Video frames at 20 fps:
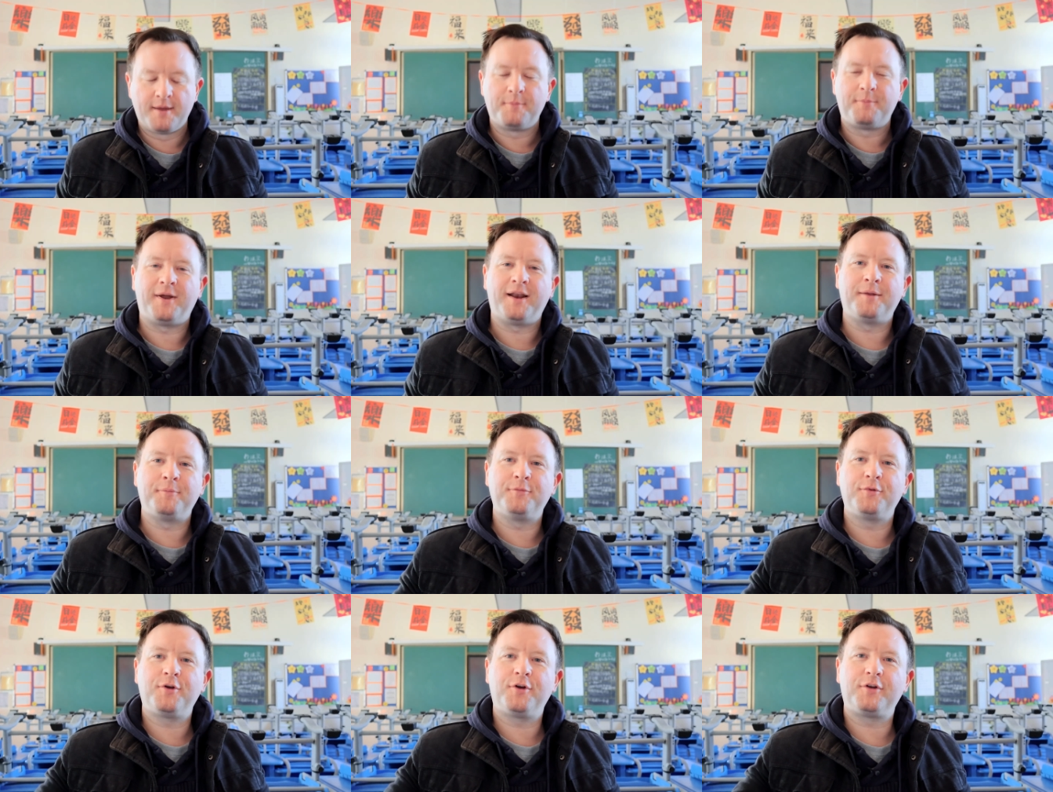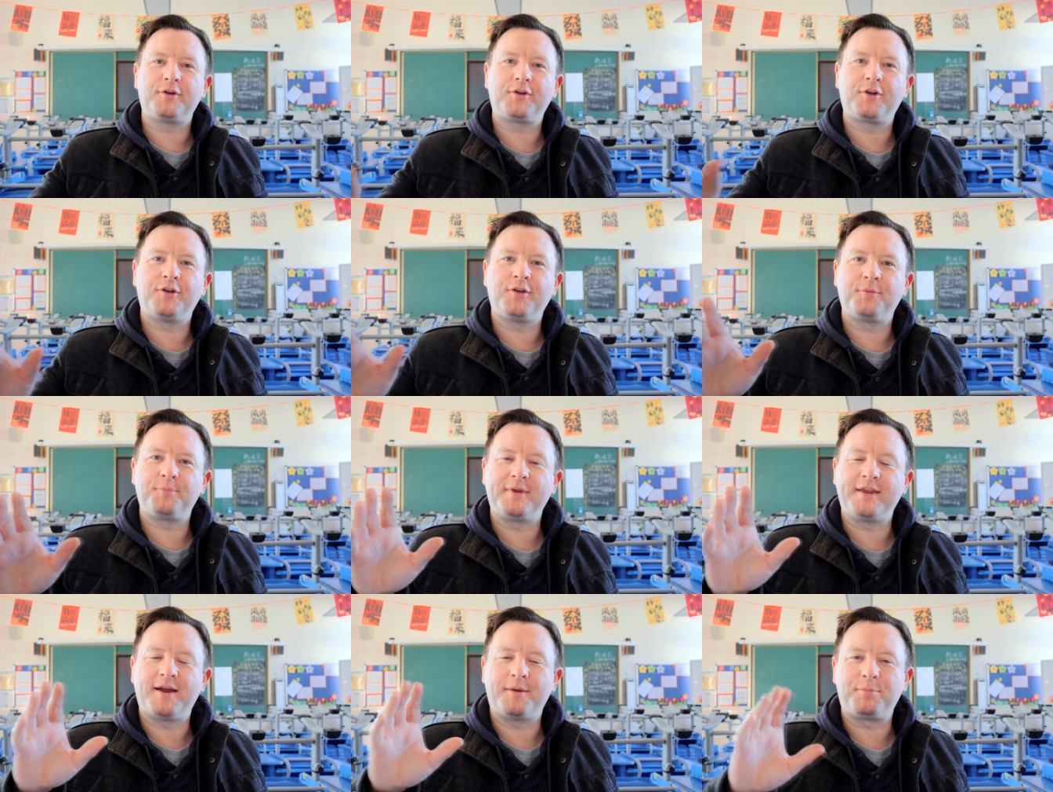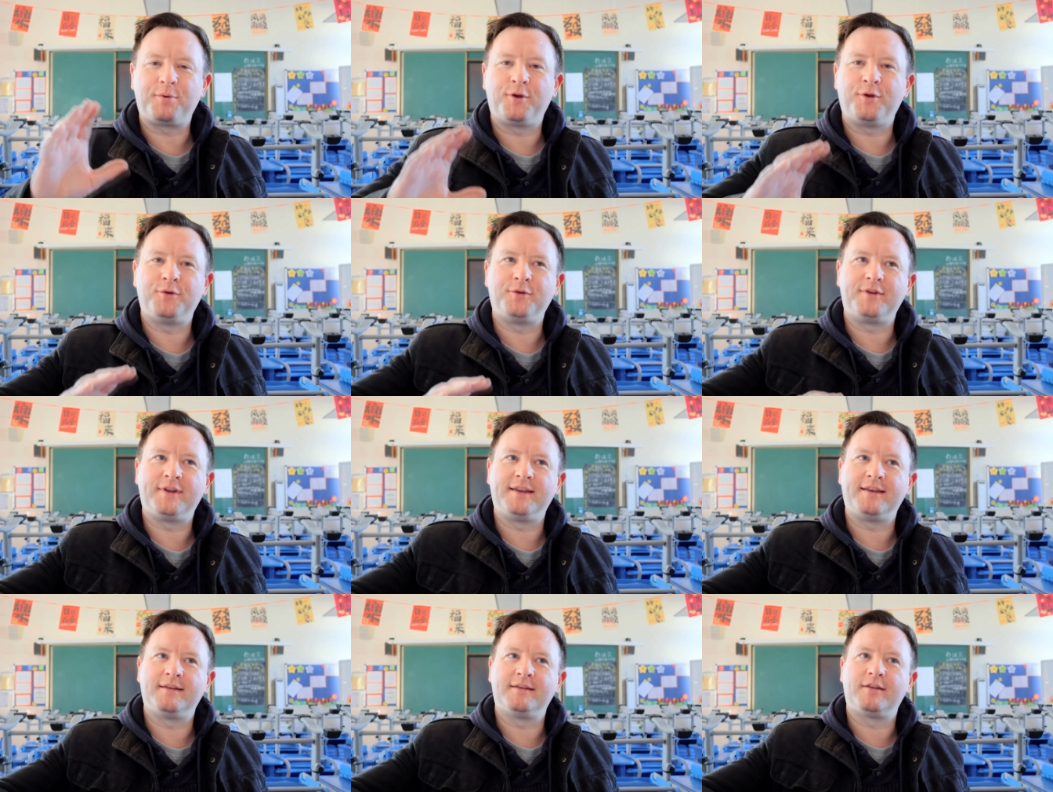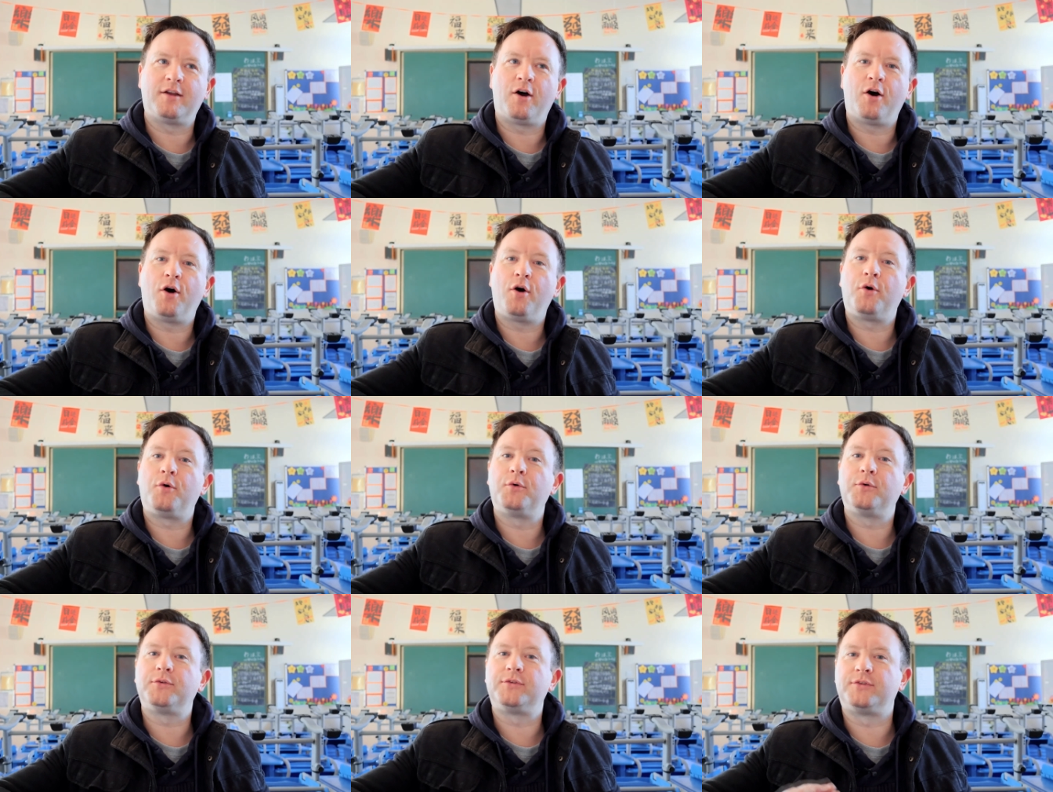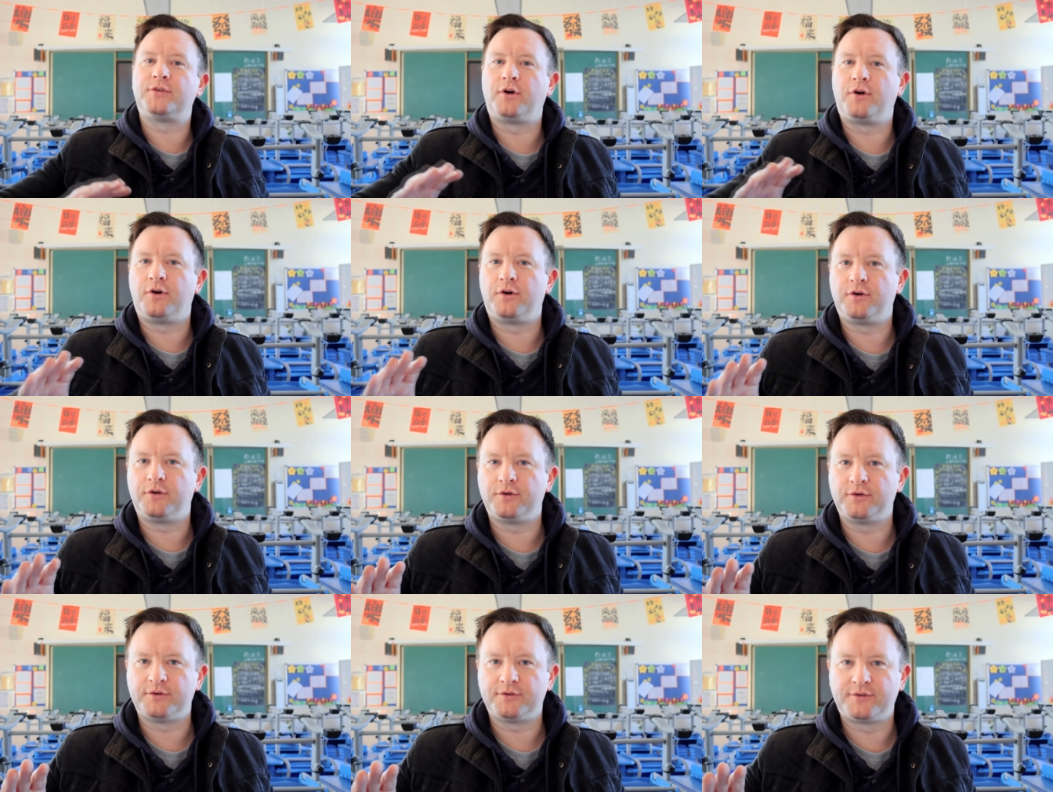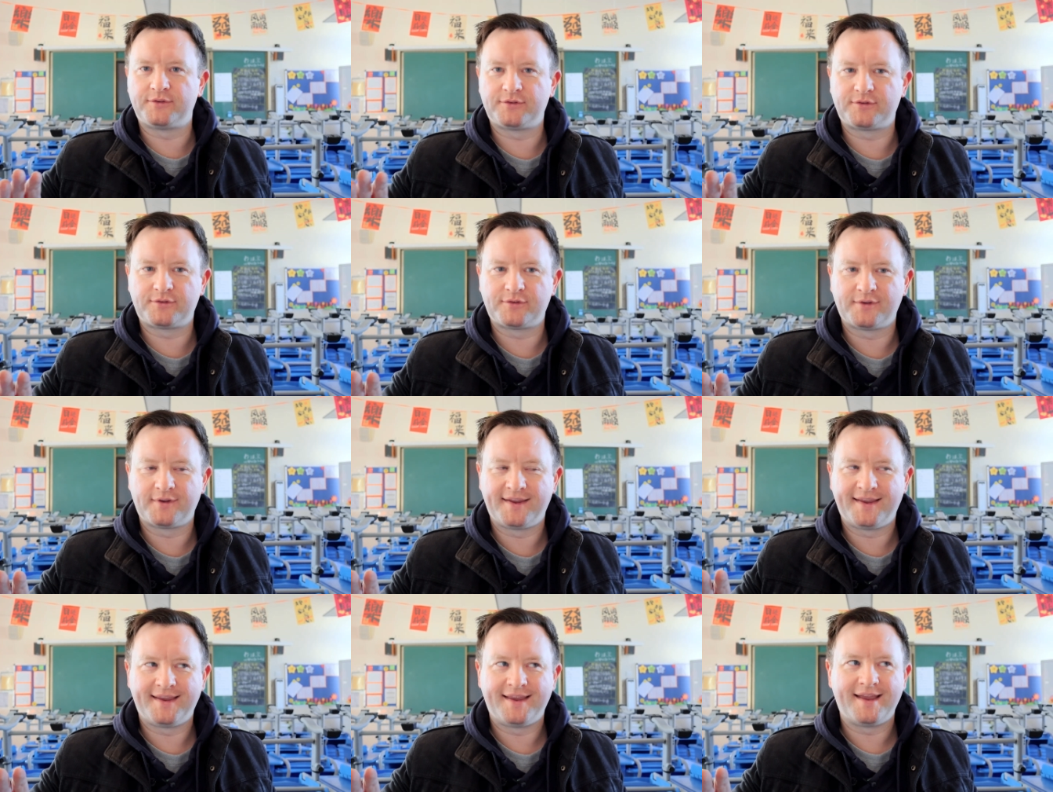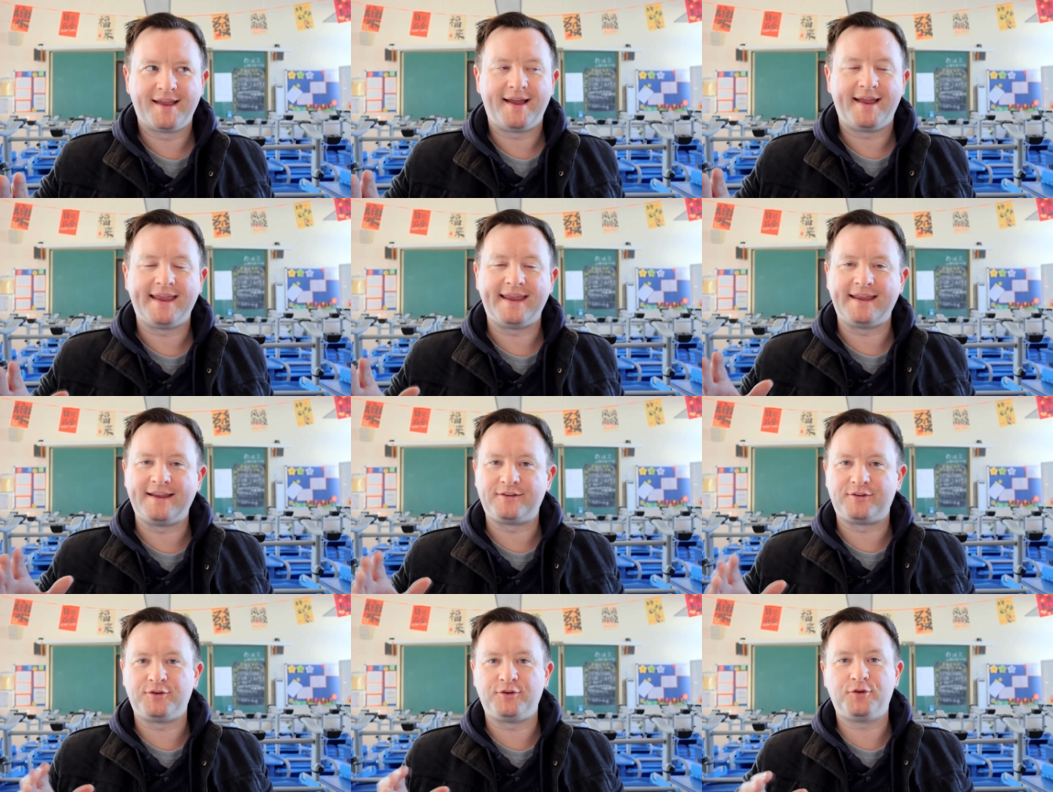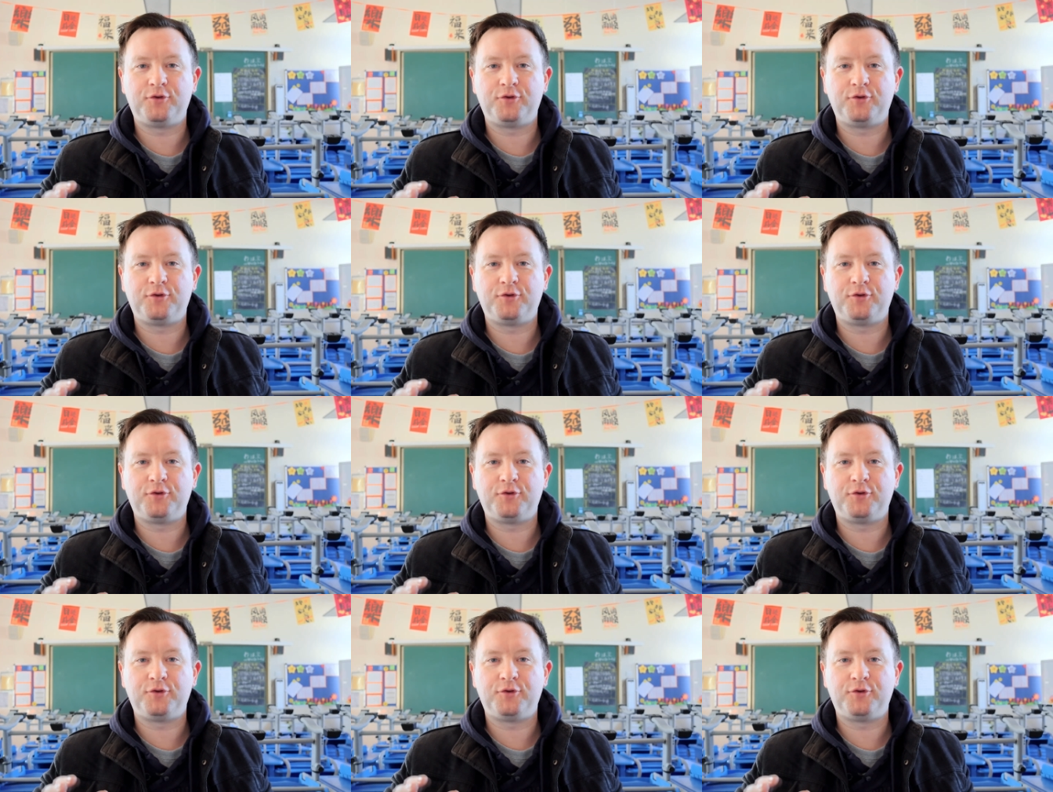But I'm not going to be uploading the whole songs here to